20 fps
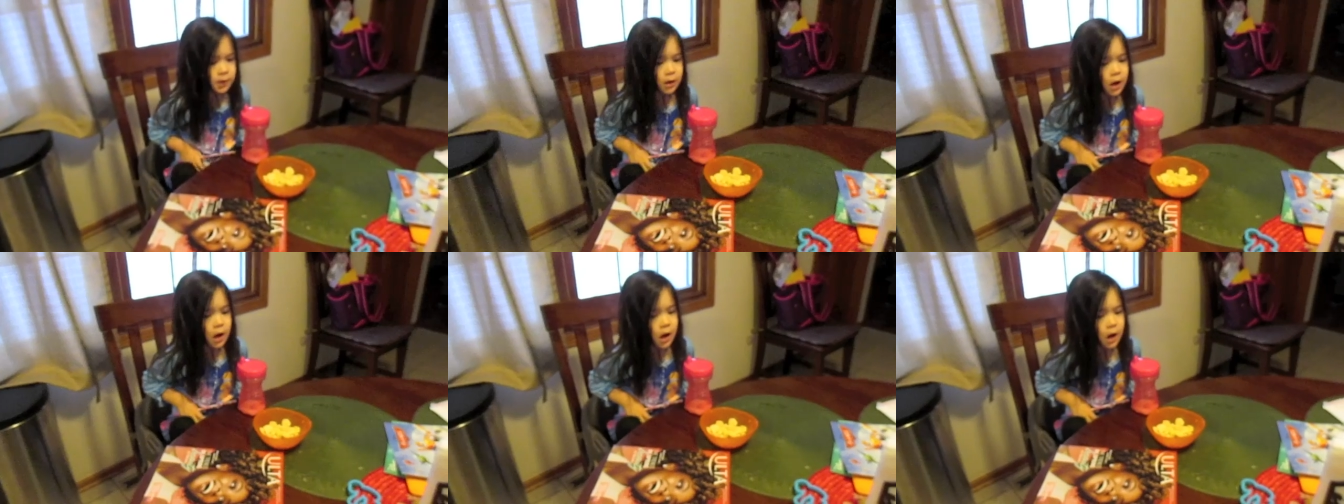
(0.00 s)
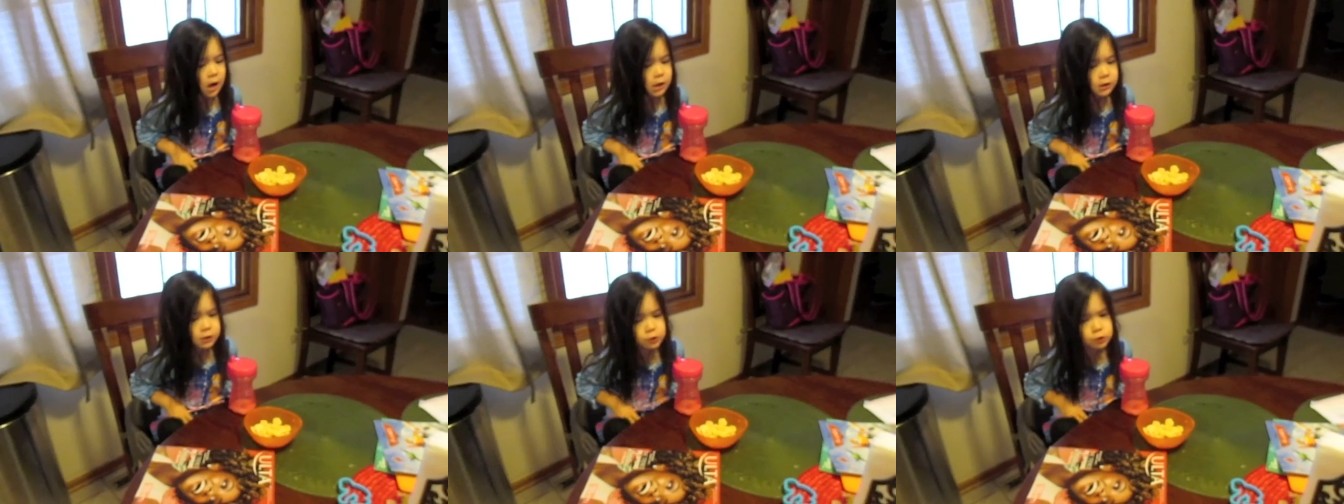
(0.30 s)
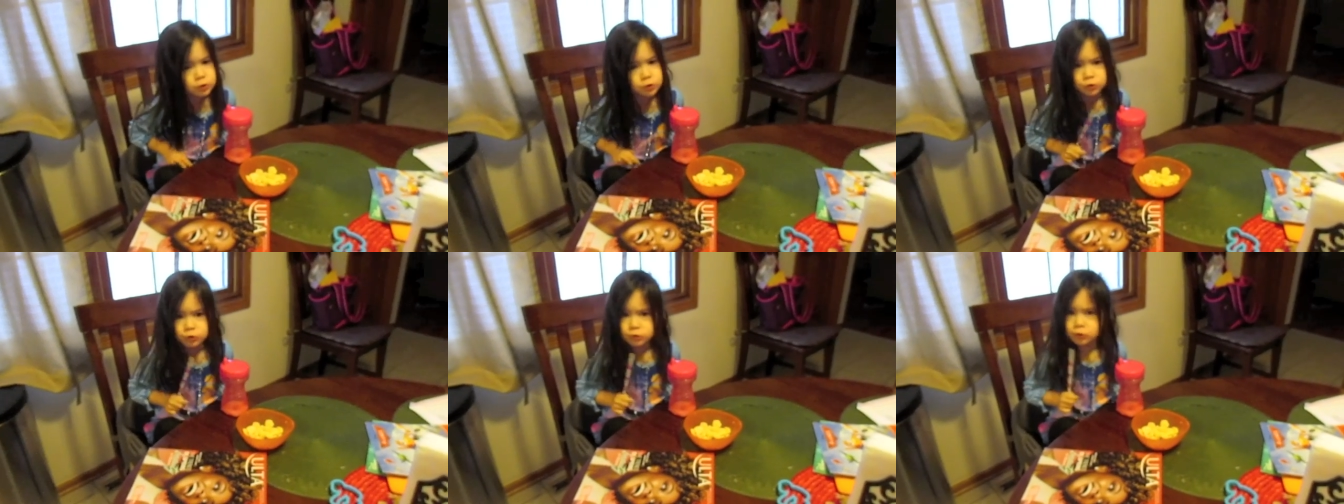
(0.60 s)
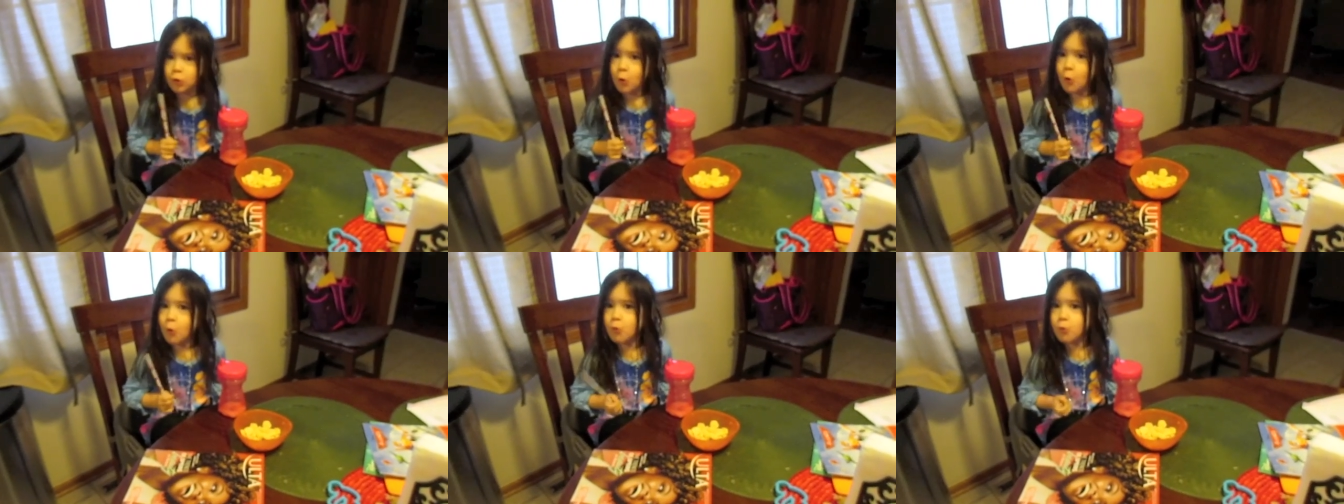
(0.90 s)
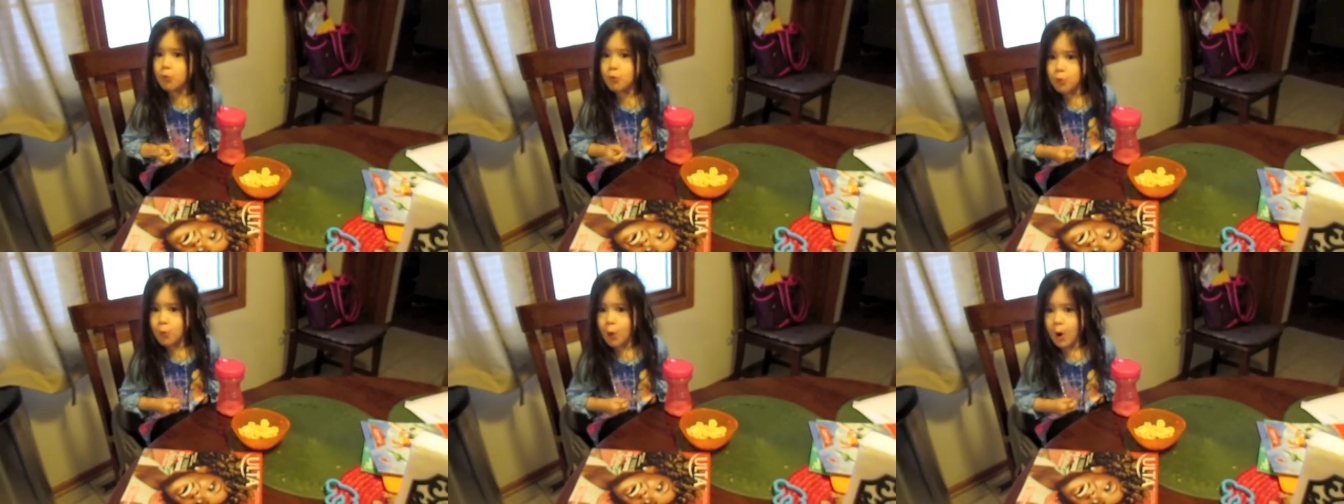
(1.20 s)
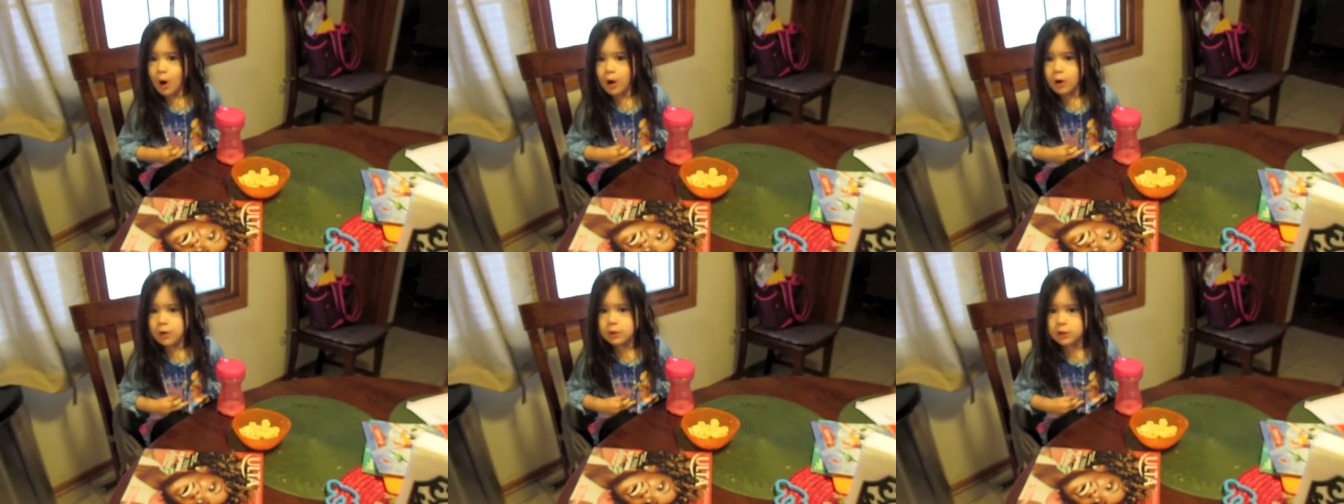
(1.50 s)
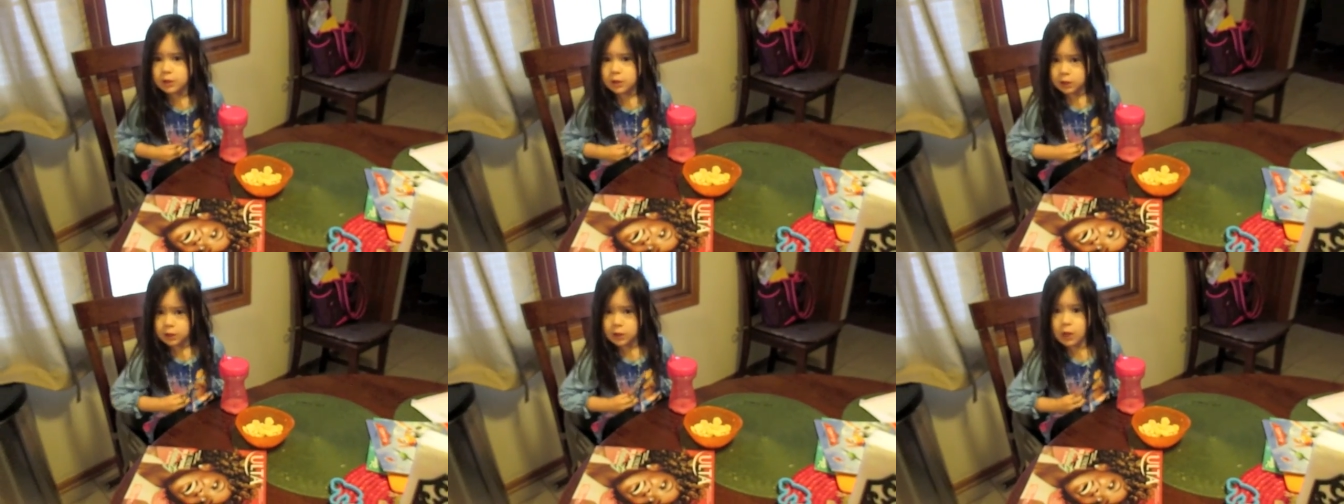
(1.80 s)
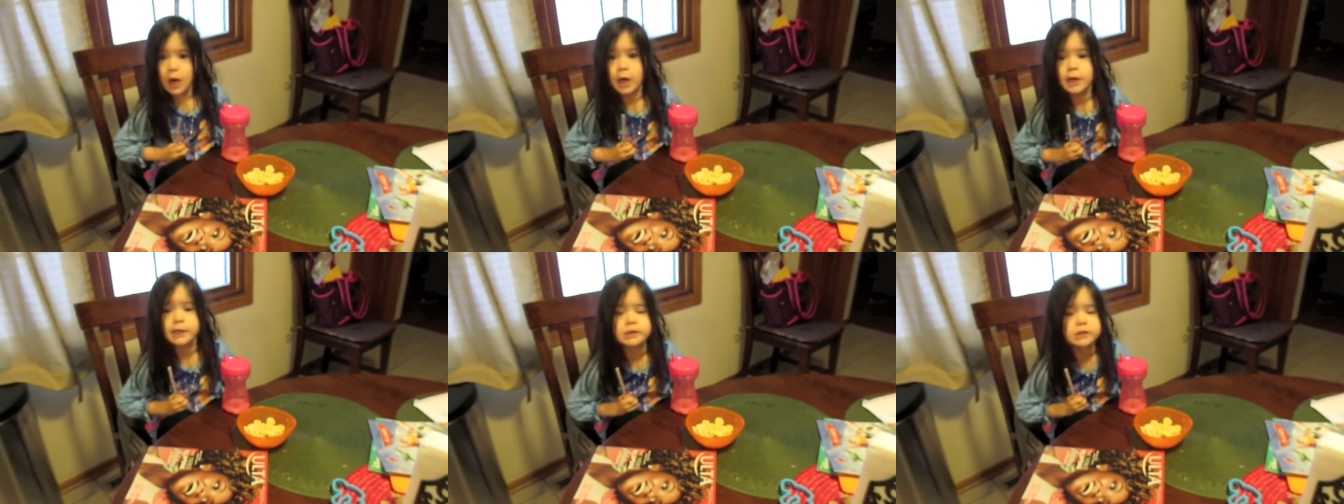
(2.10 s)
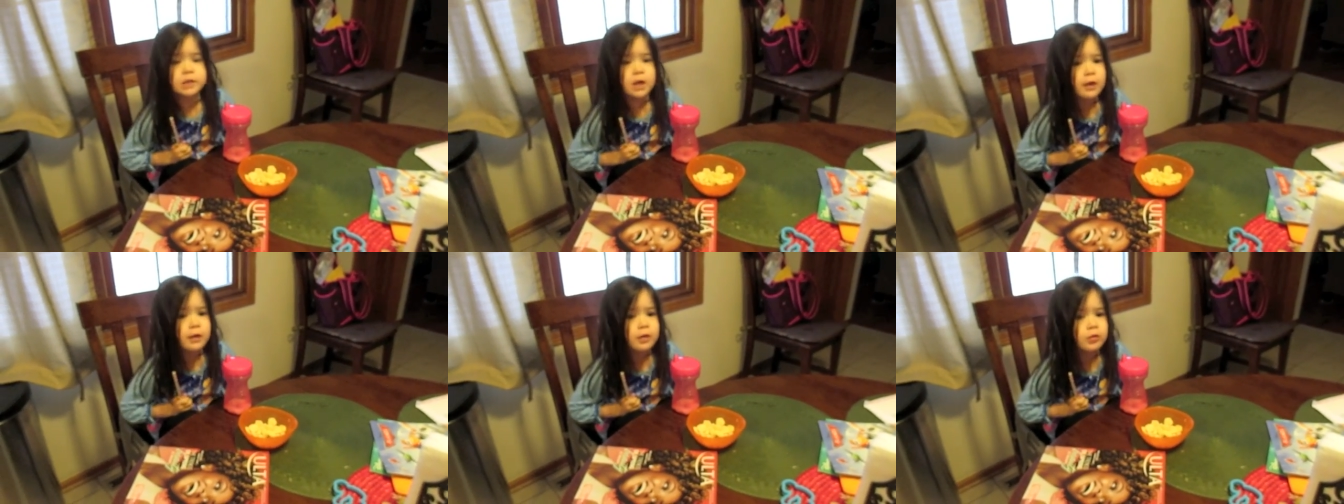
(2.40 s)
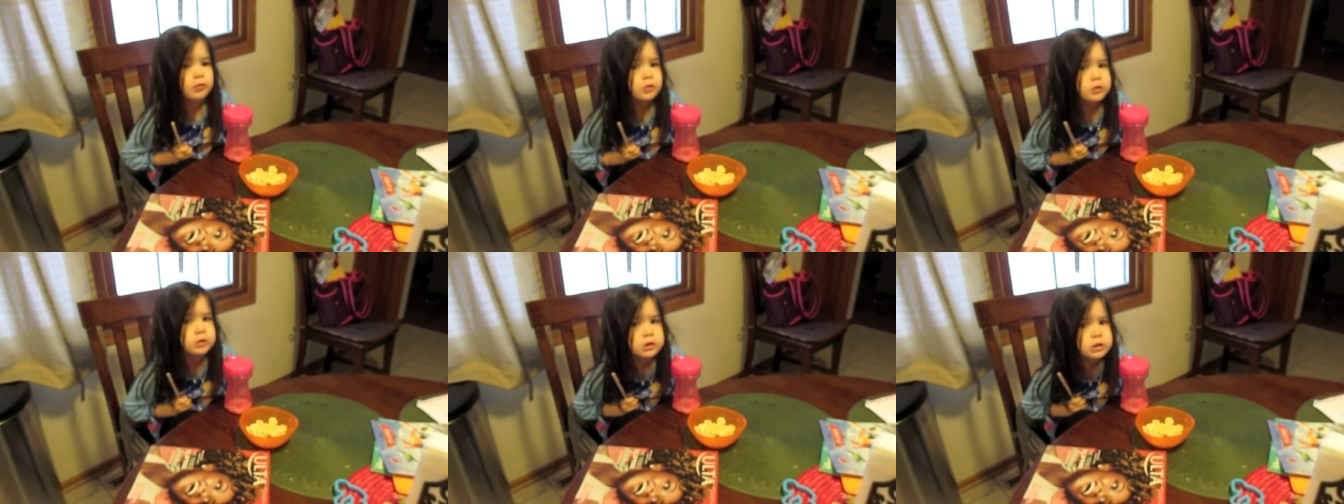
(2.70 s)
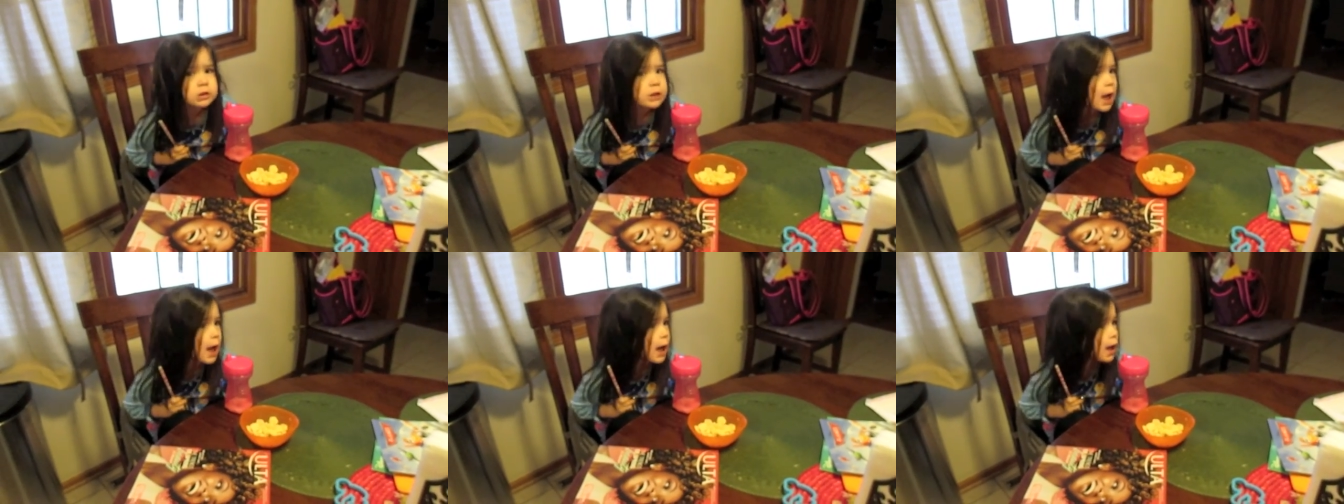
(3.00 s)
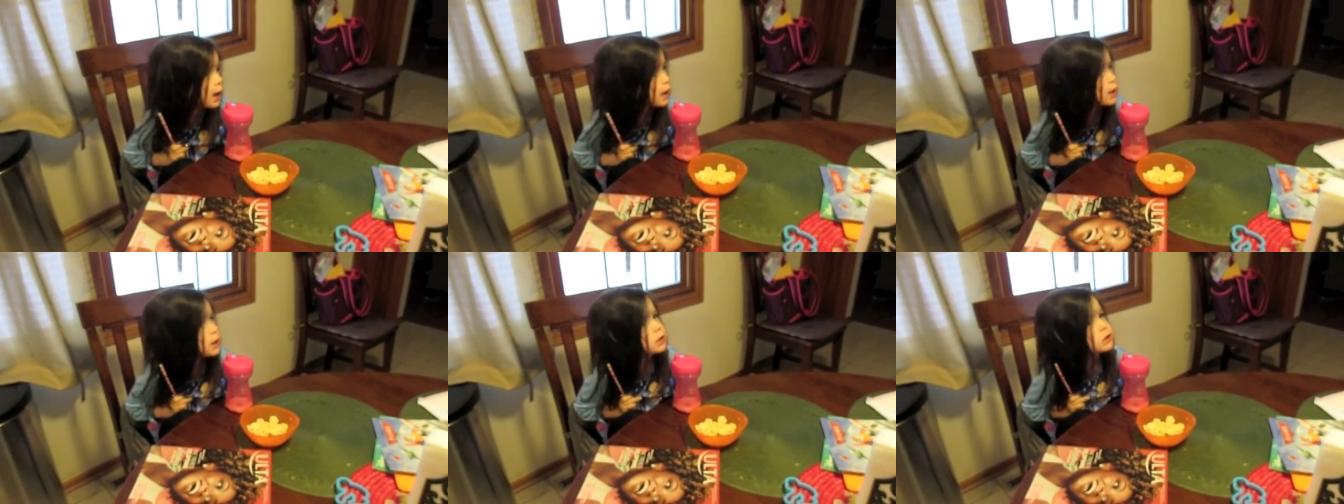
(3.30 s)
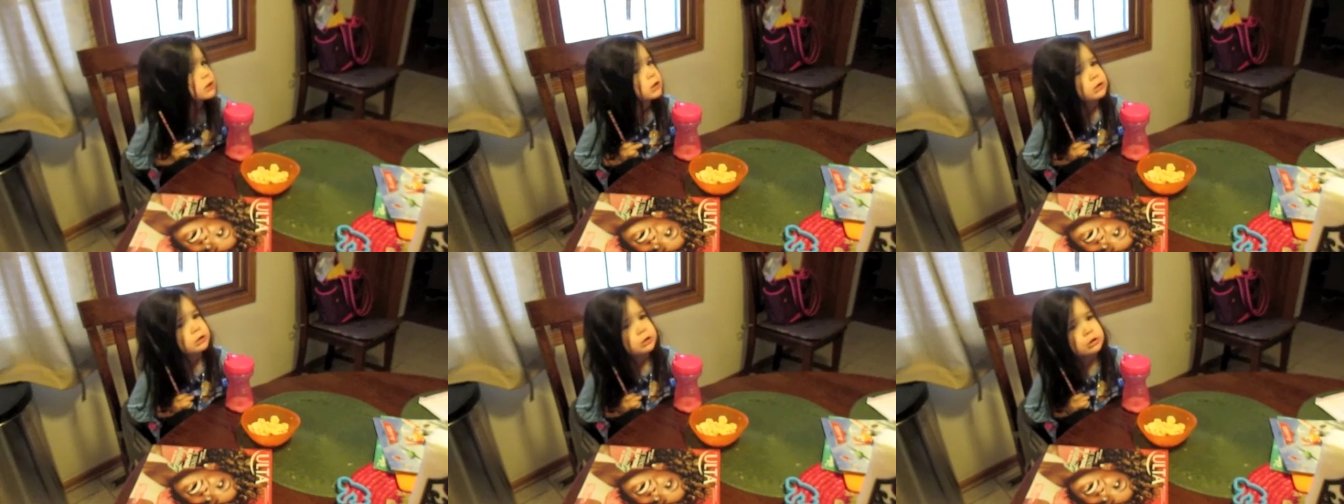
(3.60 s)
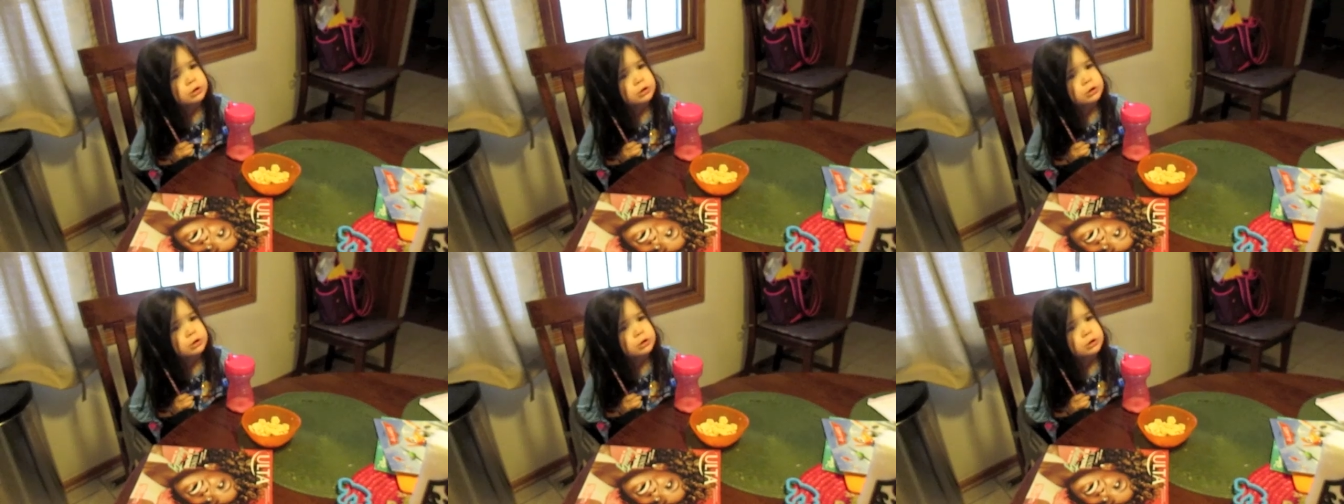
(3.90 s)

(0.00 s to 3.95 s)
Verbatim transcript: I don't want it. I just changed.